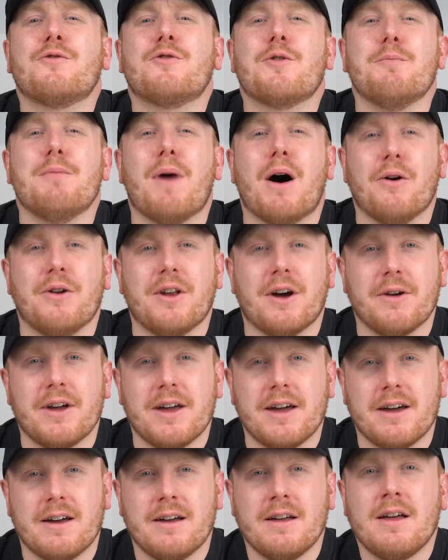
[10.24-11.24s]
from Modo
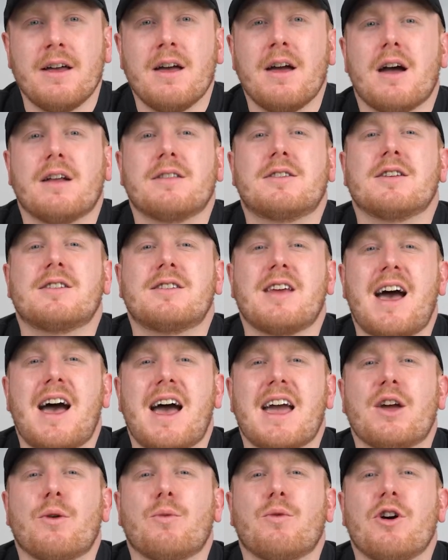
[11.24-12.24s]
here, and today